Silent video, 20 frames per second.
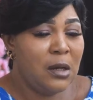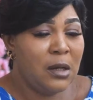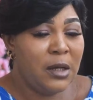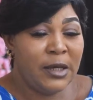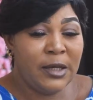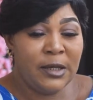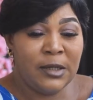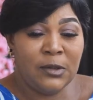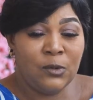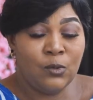
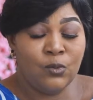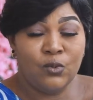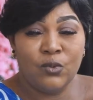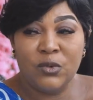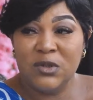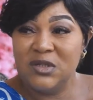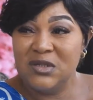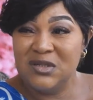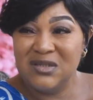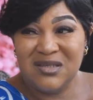i
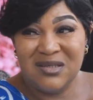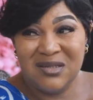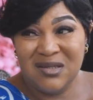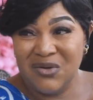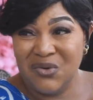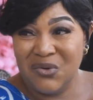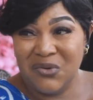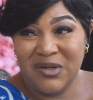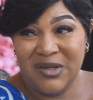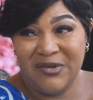wouldn't
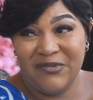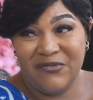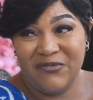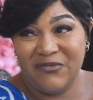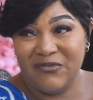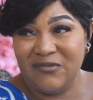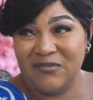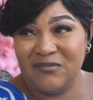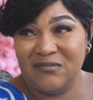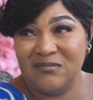know if
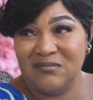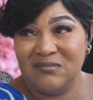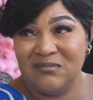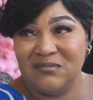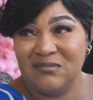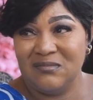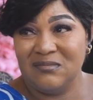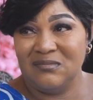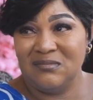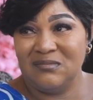
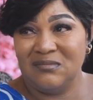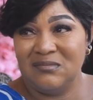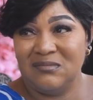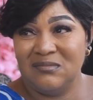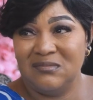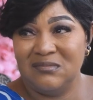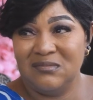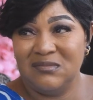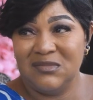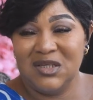
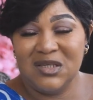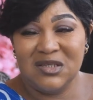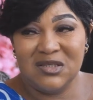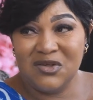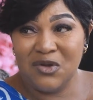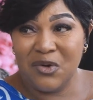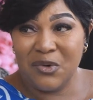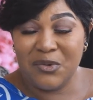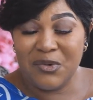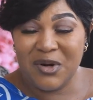he's
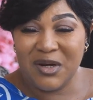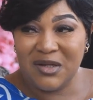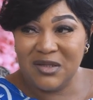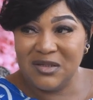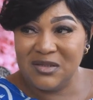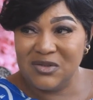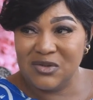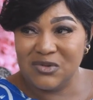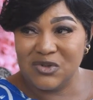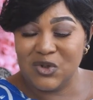not ready
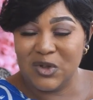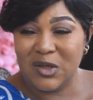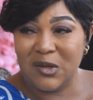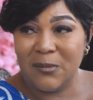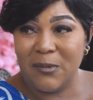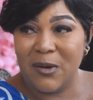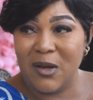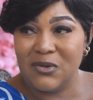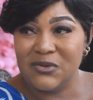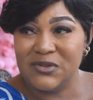to talk
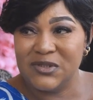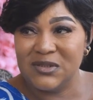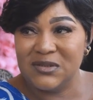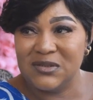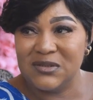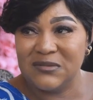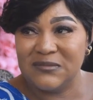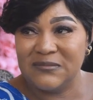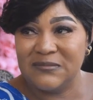about it